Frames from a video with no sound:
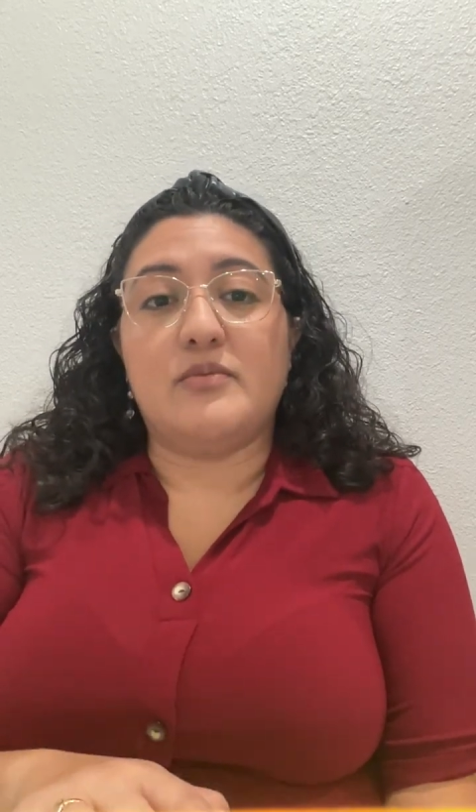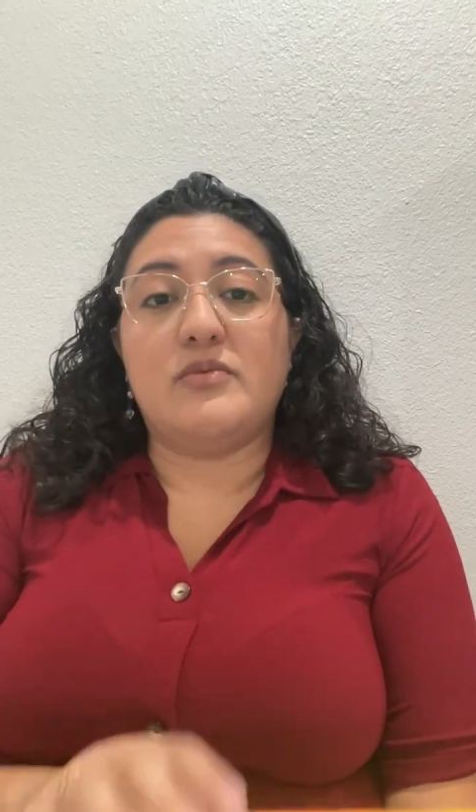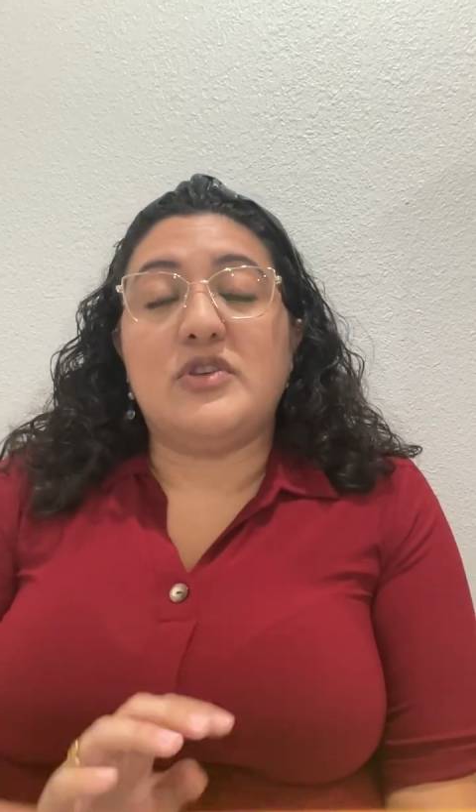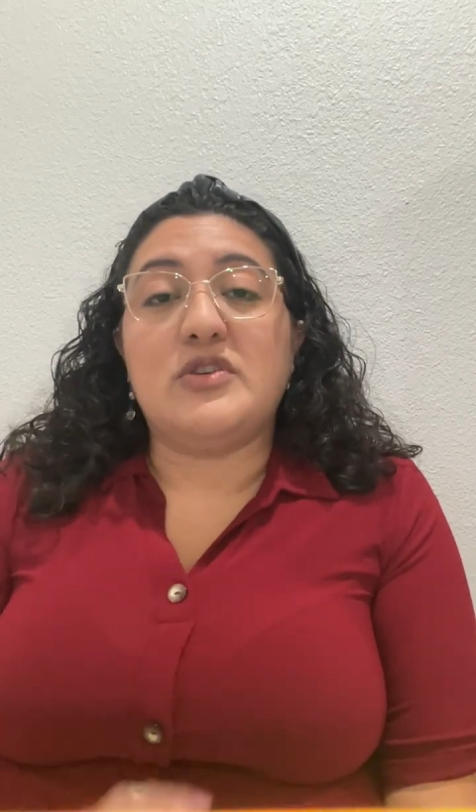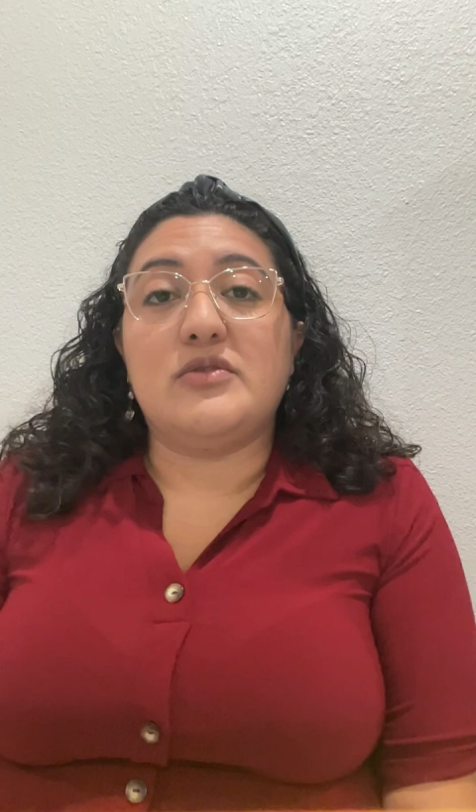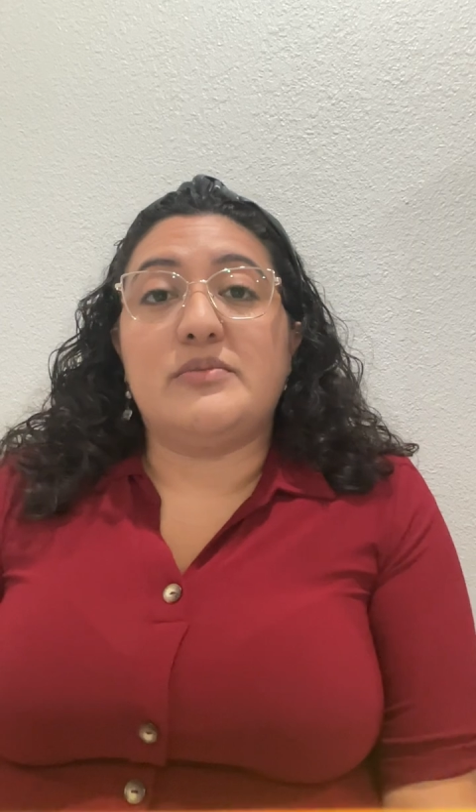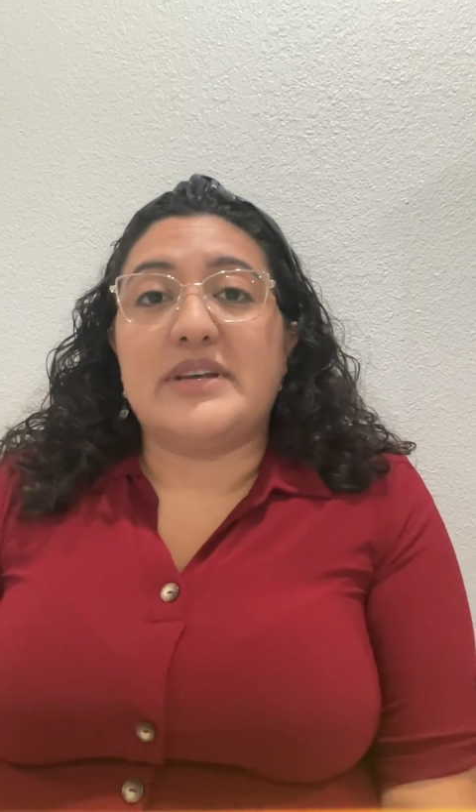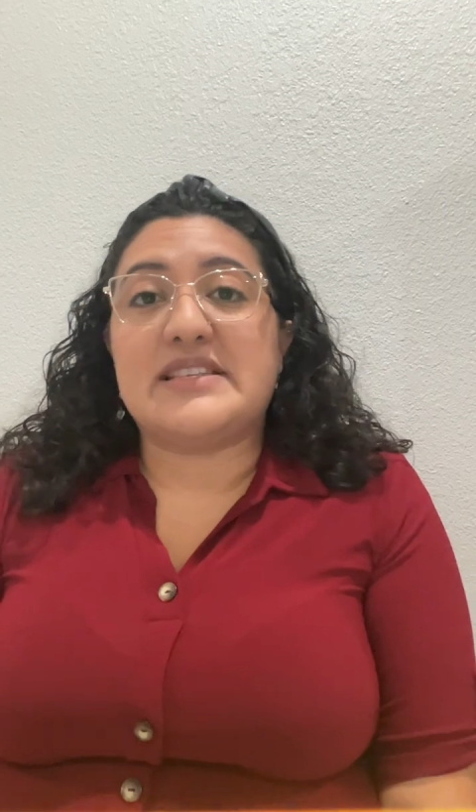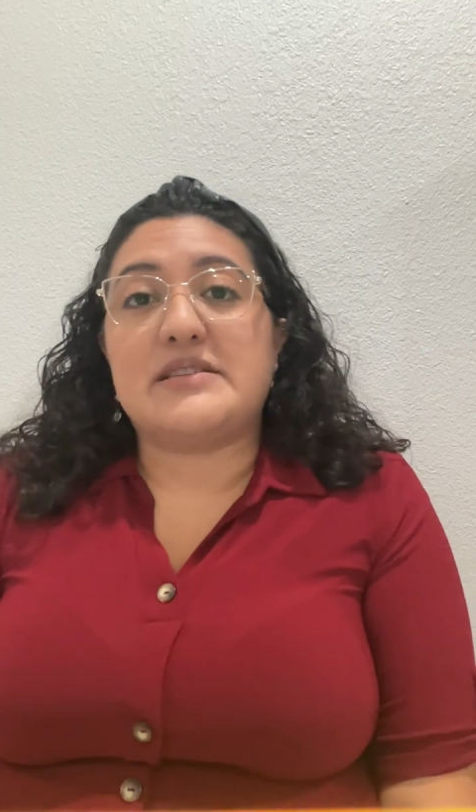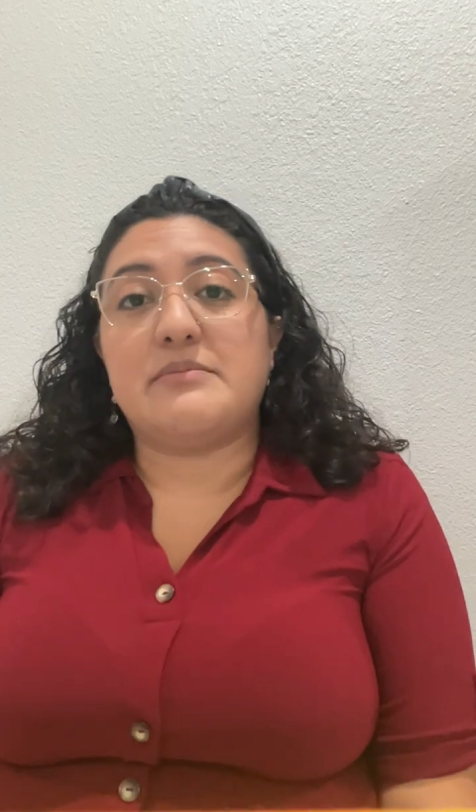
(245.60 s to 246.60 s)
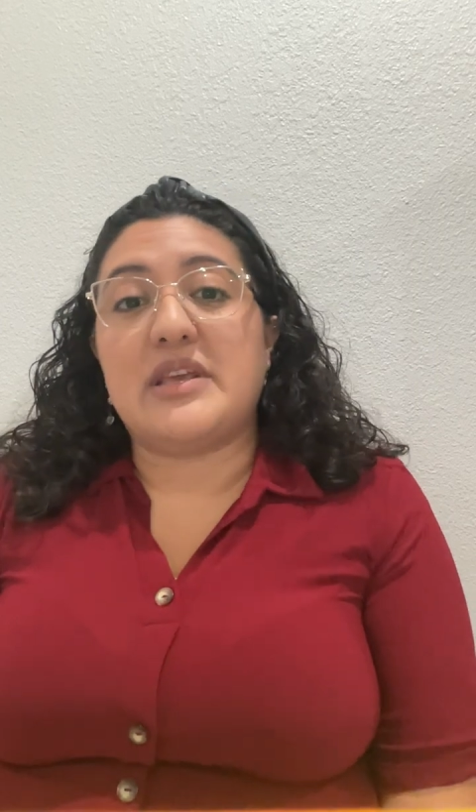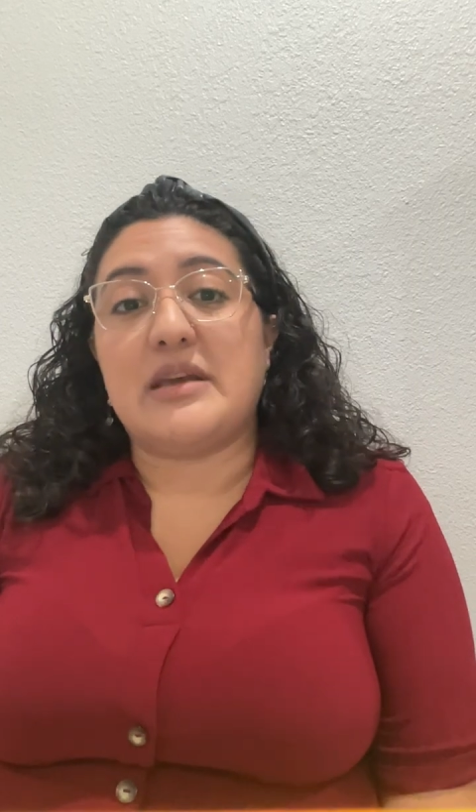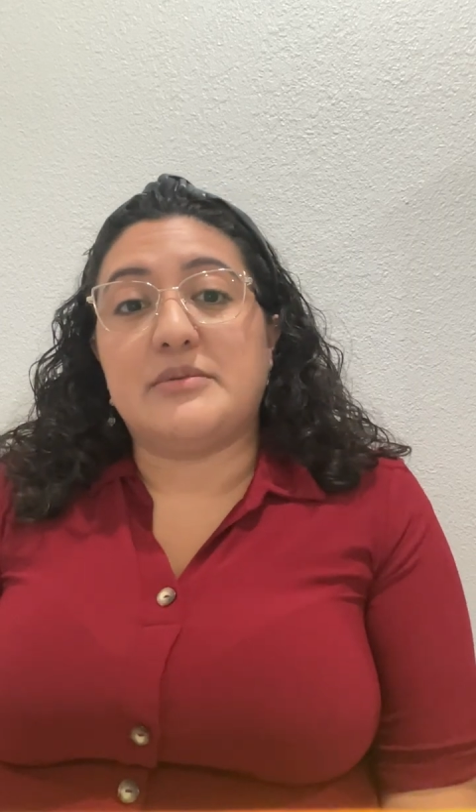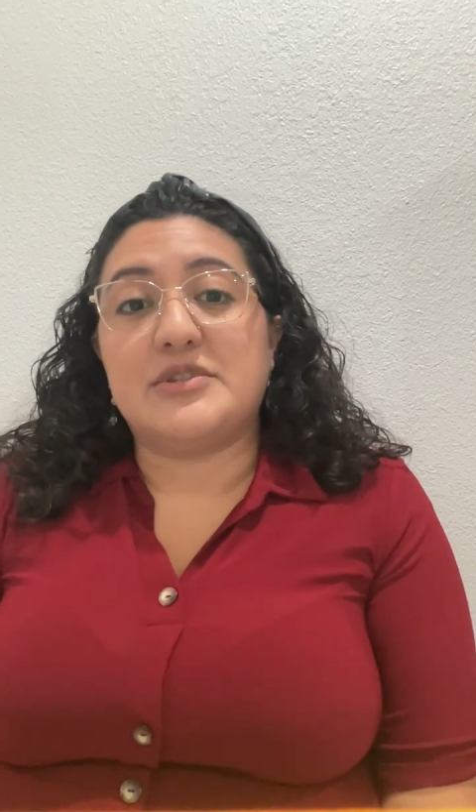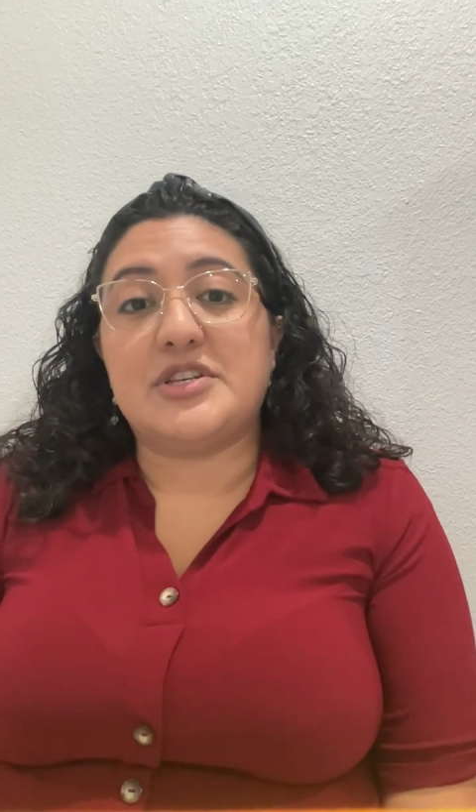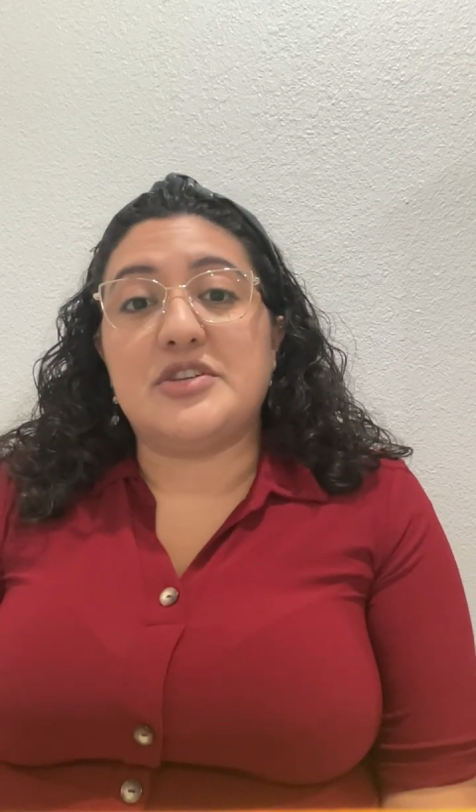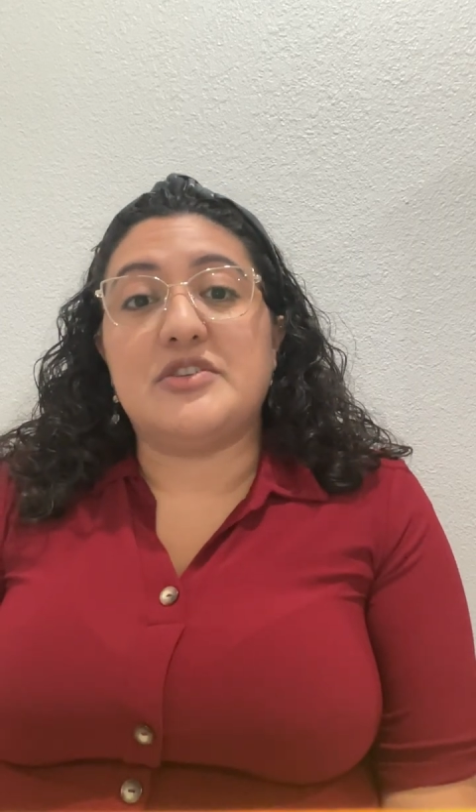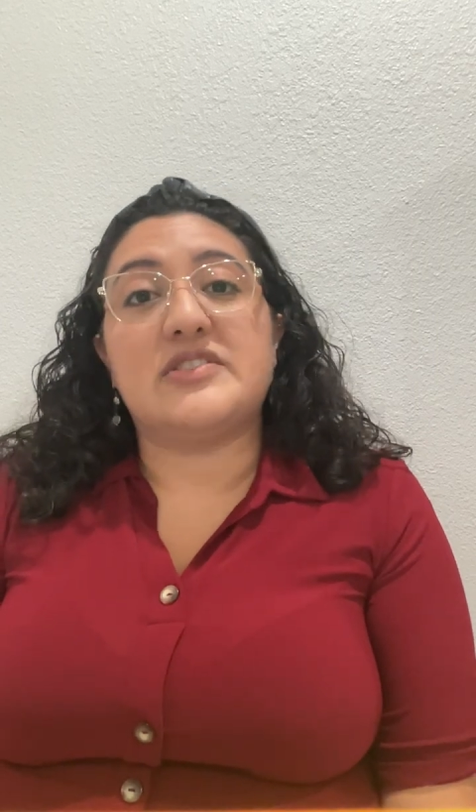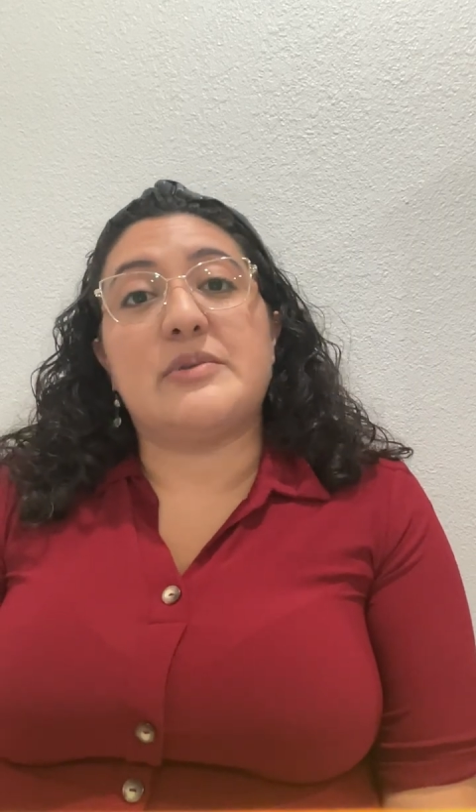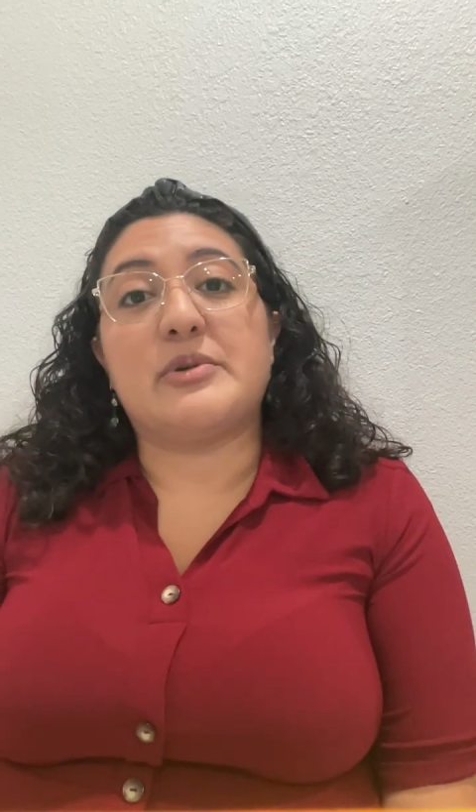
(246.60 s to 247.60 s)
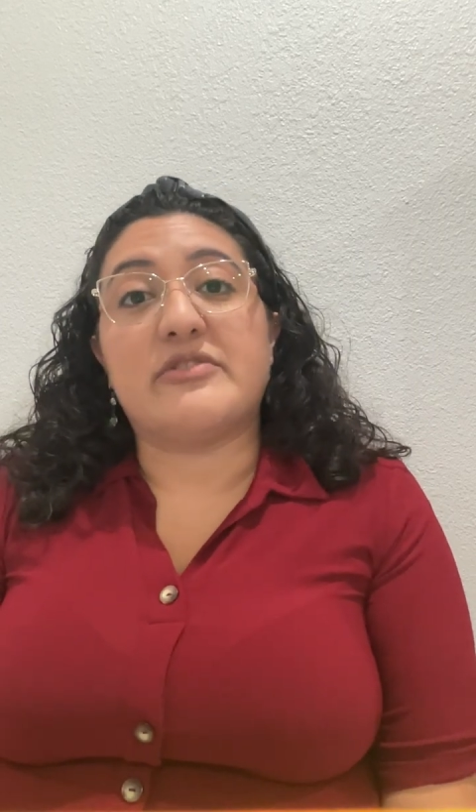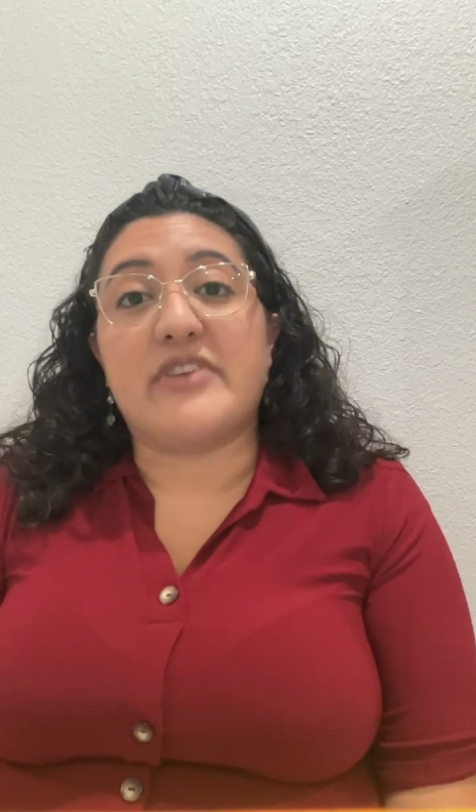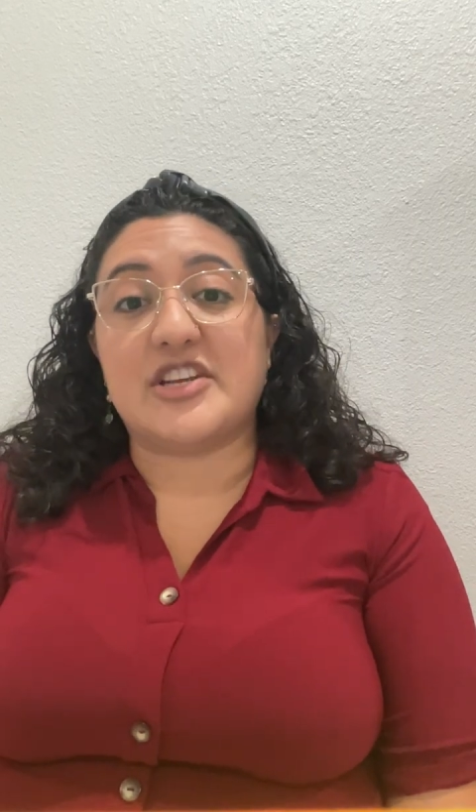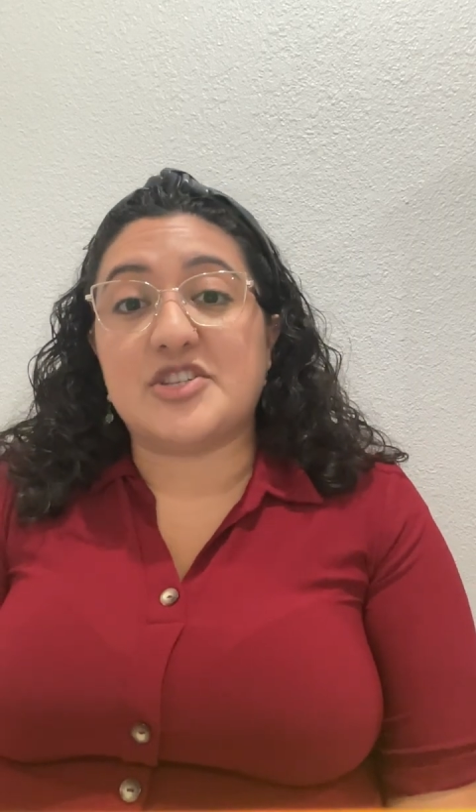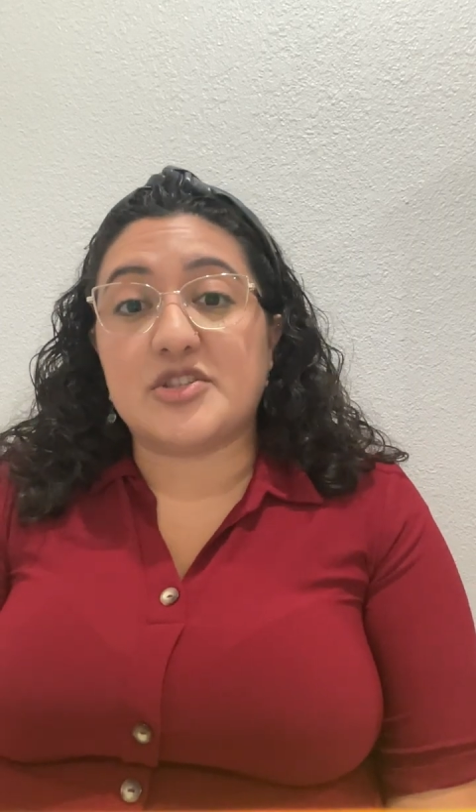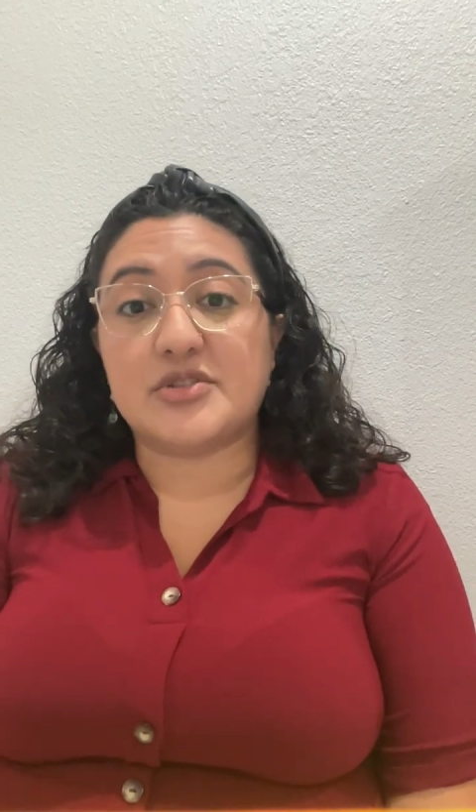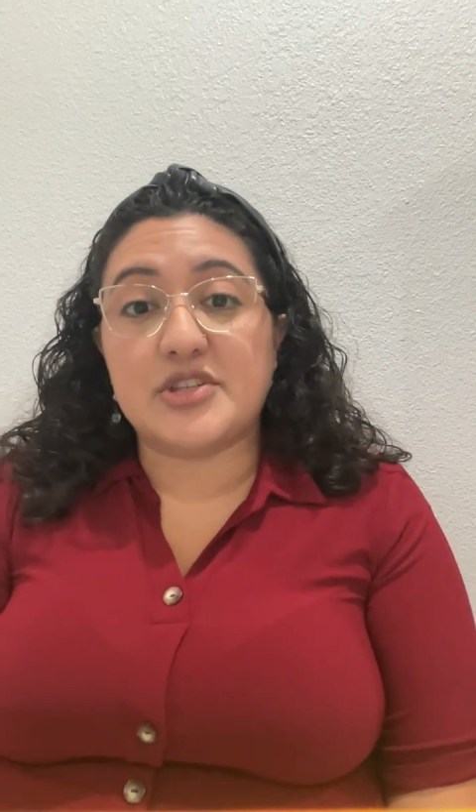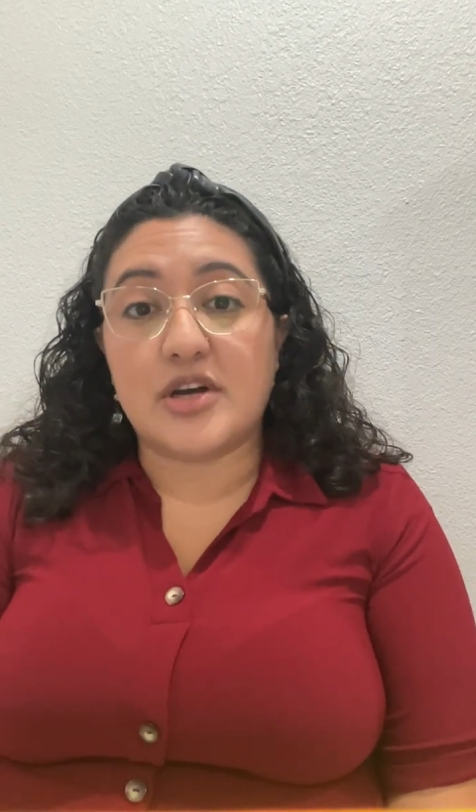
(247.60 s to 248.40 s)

You must be able to use a professional